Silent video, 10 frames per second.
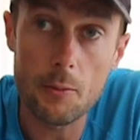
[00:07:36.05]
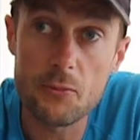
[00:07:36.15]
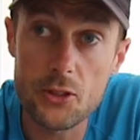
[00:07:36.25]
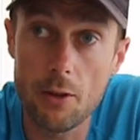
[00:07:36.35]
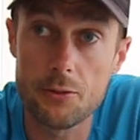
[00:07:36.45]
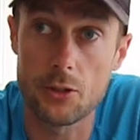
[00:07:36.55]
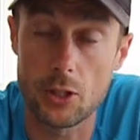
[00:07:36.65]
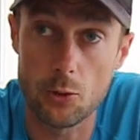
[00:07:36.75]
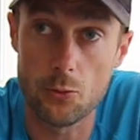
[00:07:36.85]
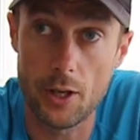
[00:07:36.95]
surfaces that
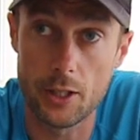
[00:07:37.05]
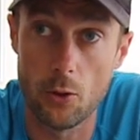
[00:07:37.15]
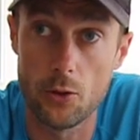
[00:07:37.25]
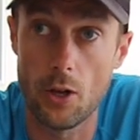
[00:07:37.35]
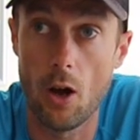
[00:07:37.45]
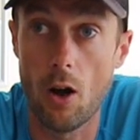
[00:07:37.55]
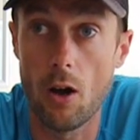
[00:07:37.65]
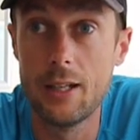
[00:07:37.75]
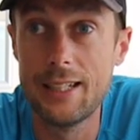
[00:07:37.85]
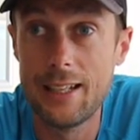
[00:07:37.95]
you're running on are
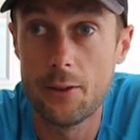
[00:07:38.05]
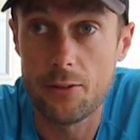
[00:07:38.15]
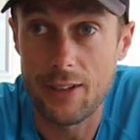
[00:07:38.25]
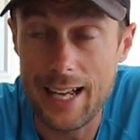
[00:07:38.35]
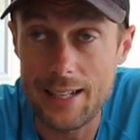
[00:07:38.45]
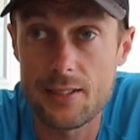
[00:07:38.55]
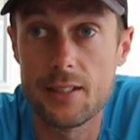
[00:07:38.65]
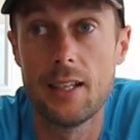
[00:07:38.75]
flat,